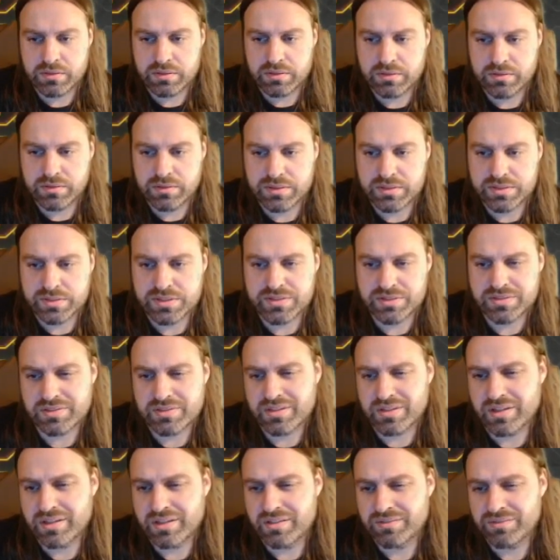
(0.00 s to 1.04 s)
This is
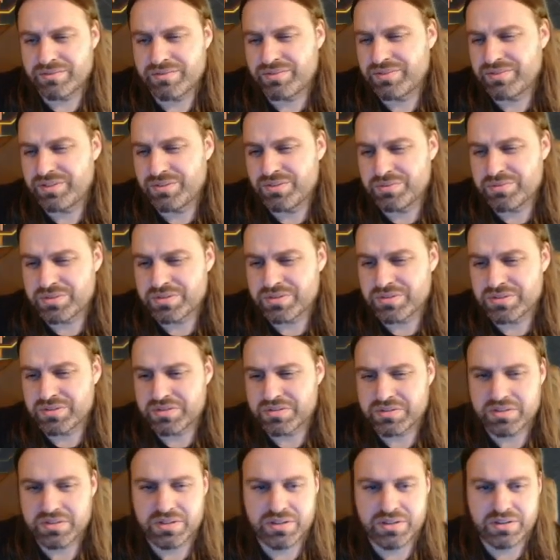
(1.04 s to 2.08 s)
kind of
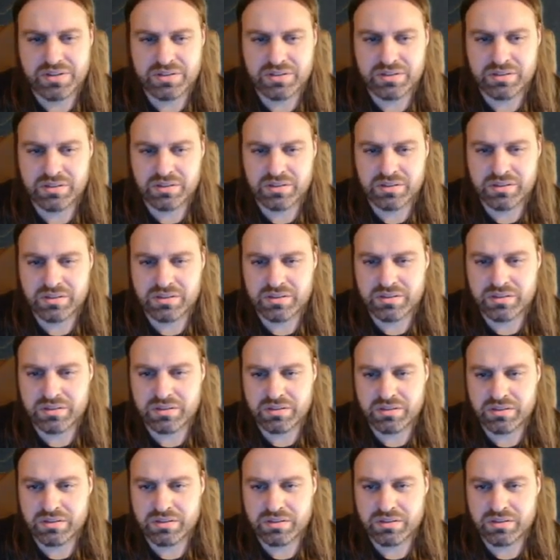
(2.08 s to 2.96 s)
useless, I think.